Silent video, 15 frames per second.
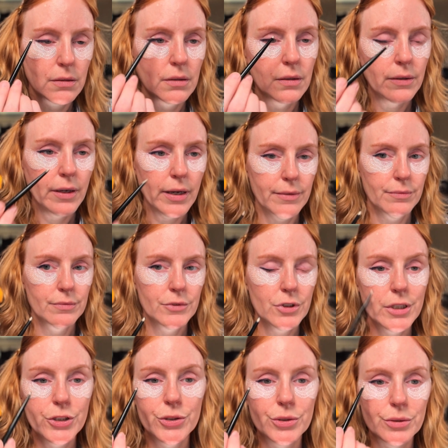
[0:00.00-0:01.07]
Okay, try
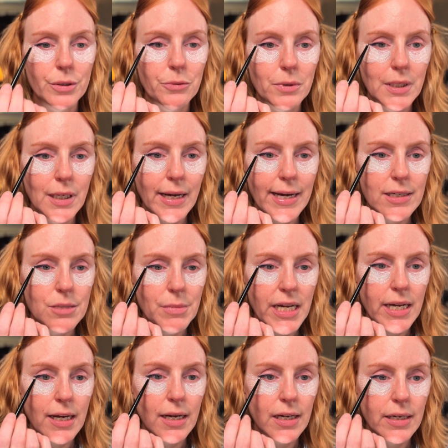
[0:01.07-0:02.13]
to relax my
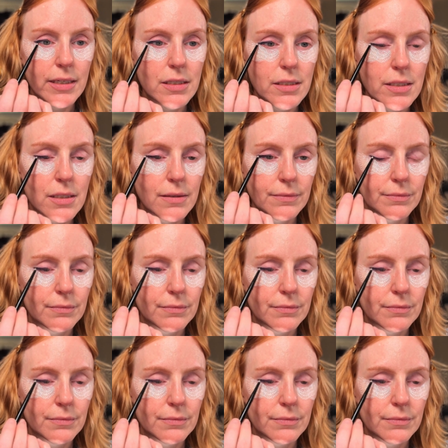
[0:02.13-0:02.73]
eyes.